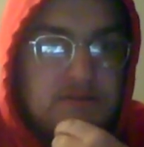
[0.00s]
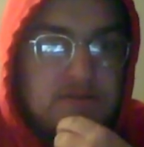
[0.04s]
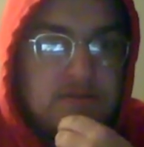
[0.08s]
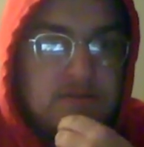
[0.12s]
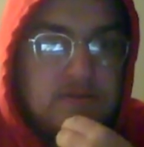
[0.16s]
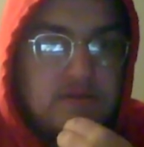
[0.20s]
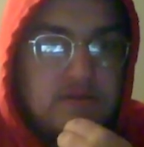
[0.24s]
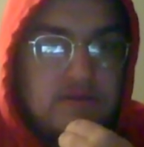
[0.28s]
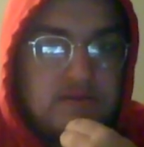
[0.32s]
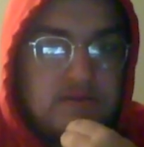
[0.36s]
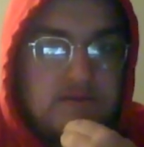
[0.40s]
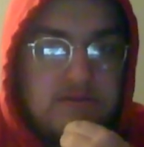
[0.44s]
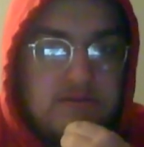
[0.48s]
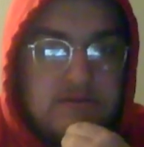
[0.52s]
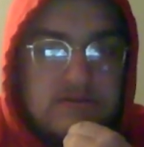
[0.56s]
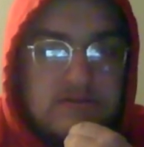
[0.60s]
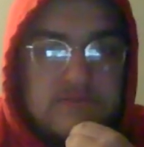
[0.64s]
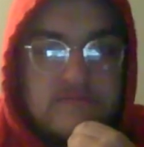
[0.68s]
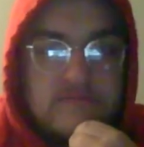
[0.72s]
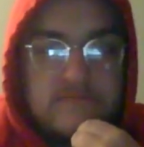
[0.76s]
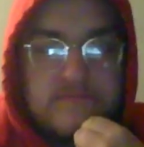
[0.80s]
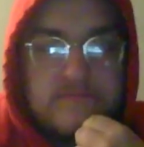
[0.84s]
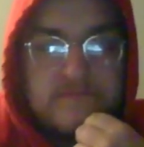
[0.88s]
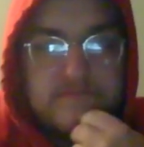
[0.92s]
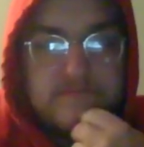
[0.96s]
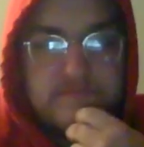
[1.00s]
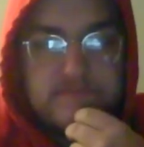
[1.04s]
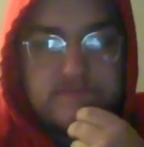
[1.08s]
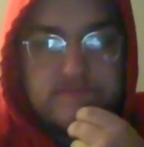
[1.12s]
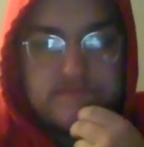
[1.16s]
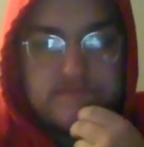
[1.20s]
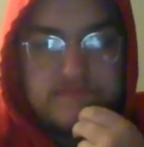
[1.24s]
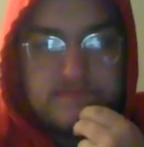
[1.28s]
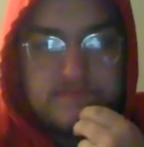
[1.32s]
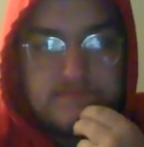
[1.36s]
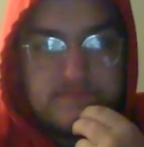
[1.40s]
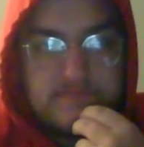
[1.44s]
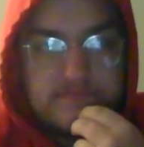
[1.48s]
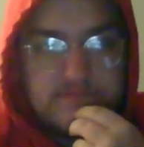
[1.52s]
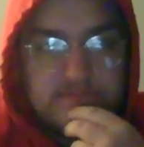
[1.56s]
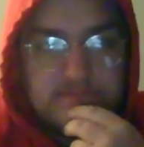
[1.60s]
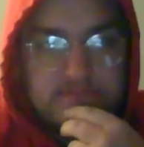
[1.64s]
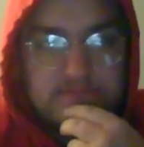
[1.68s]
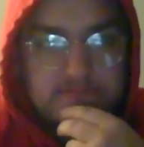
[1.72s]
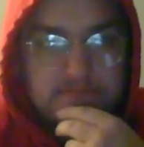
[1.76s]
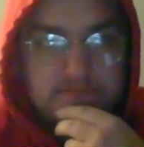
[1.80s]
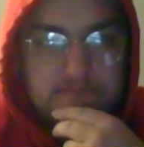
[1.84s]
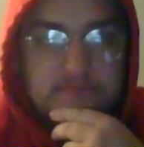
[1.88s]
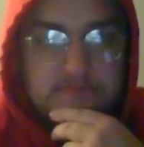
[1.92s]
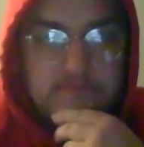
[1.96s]
unbelievable baseball we're
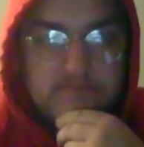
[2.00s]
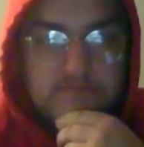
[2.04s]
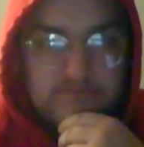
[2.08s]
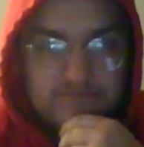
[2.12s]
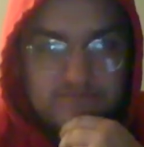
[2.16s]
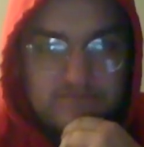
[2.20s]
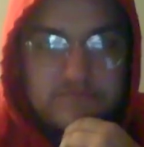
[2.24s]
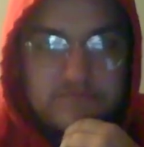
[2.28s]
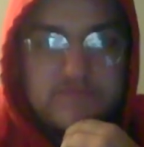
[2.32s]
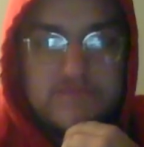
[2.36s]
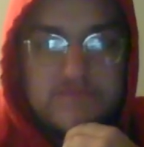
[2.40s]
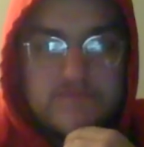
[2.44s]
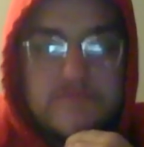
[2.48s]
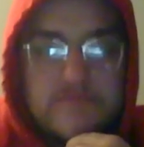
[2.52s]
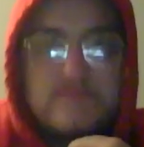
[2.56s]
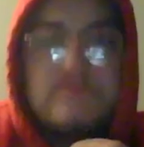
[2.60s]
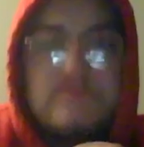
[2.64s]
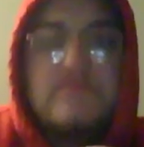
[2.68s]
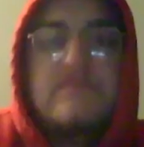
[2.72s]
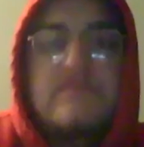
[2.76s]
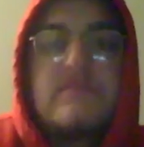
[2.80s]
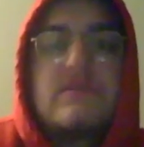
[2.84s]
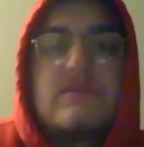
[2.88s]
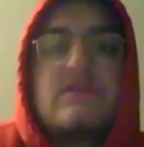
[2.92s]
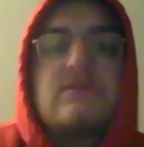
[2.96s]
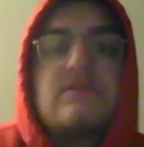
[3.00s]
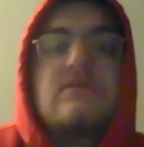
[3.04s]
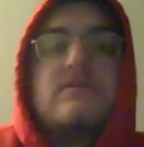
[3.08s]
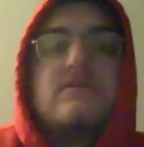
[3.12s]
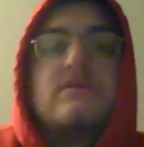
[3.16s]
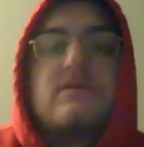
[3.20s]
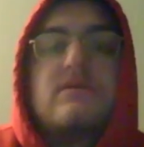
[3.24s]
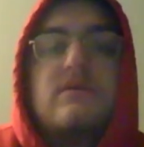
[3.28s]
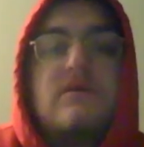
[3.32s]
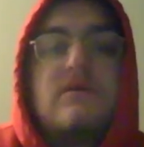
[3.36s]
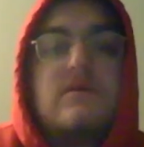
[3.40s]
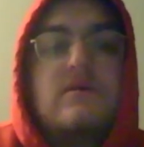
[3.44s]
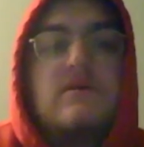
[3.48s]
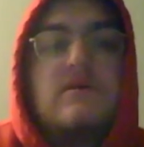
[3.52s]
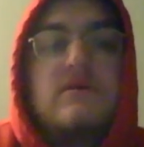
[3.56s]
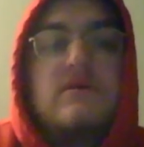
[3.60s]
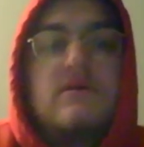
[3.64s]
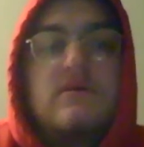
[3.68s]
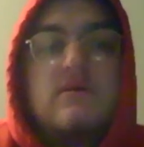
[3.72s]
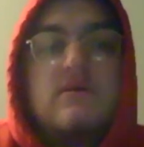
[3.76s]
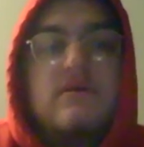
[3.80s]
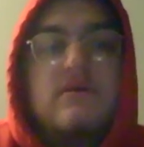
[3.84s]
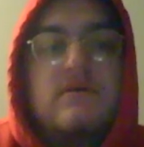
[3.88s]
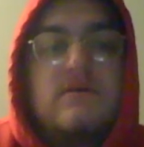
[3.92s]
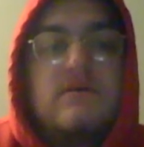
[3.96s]
seeing being played. Um,
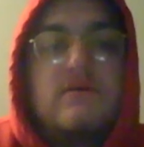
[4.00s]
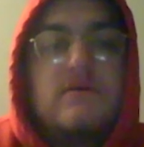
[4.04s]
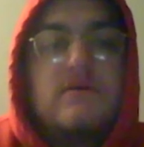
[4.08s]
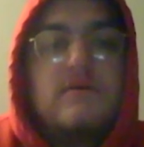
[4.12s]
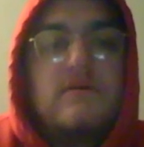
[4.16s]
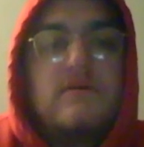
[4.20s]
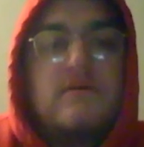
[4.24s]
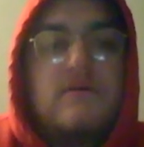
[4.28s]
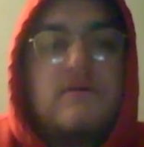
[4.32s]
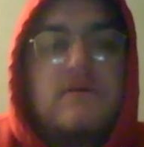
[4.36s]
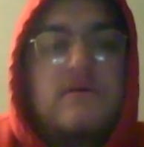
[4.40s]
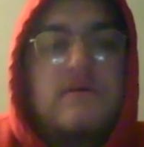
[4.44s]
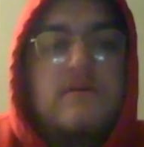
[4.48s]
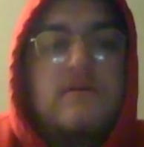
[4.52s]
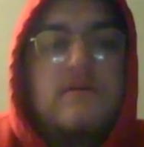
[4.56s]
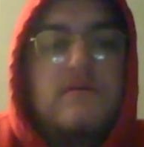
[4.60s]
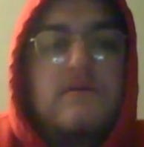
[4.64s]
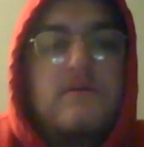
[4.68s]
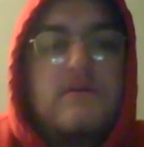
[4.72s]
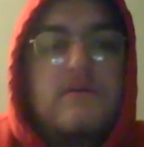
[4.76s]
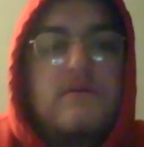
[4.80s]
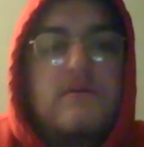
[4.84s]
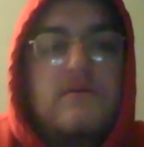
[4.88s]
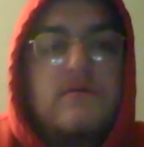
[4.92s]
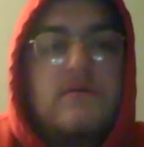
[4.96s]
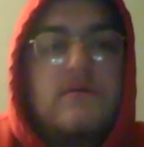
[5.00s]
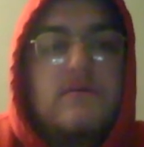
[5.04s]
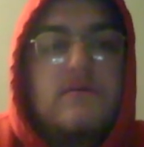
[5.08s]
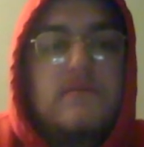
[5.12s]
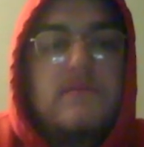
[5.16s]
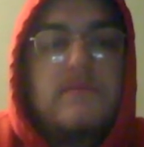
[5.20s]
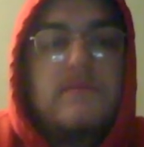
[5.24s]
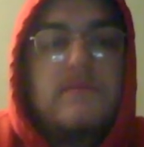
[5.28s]
need the bats to come alive.